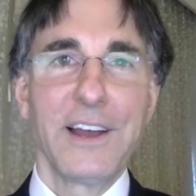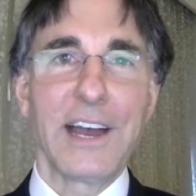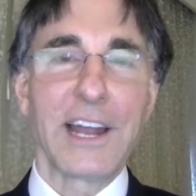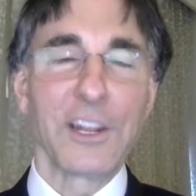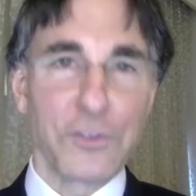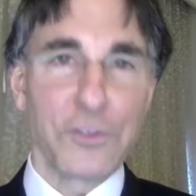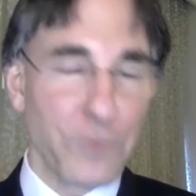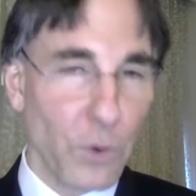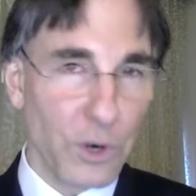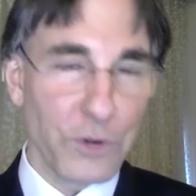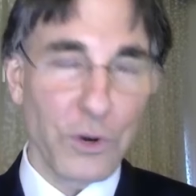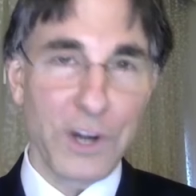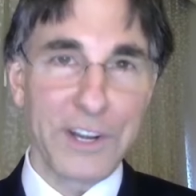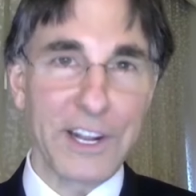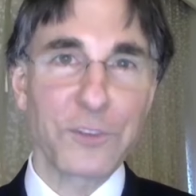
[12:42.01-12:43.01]
I look forward to
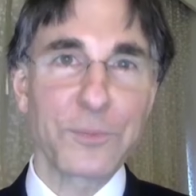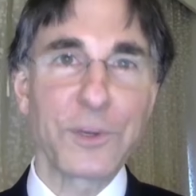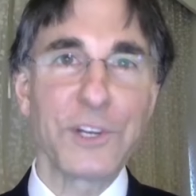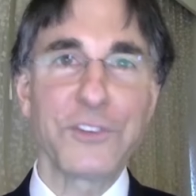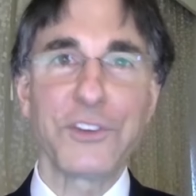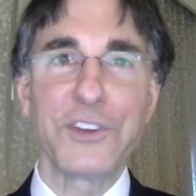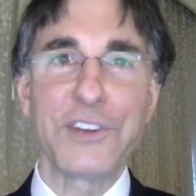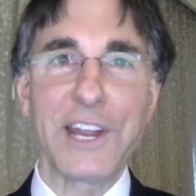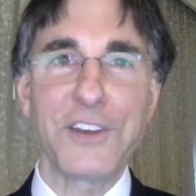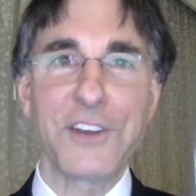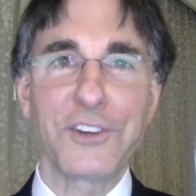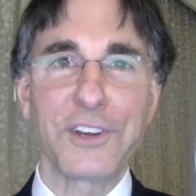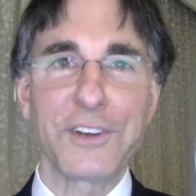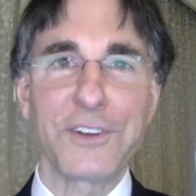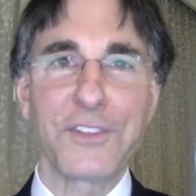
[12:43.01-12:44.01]
our next
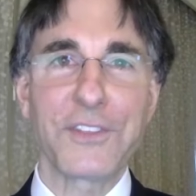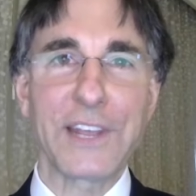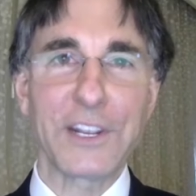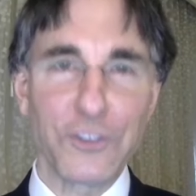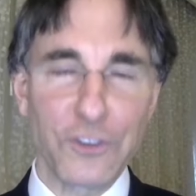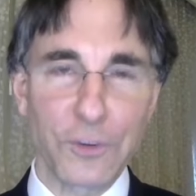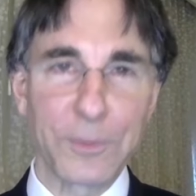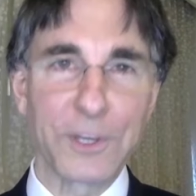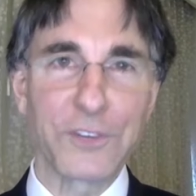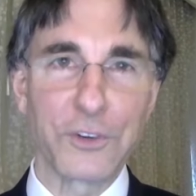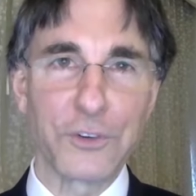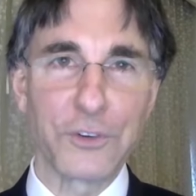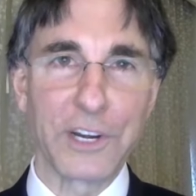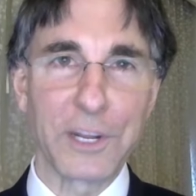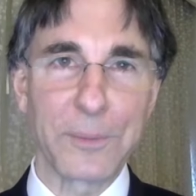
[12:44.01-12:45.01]
presentation. Thank you so much for
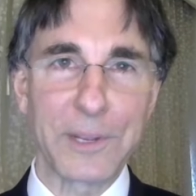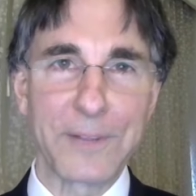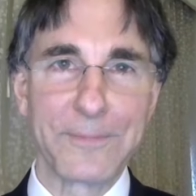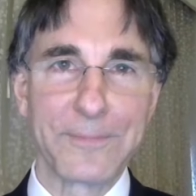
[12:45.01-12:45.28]
joining me.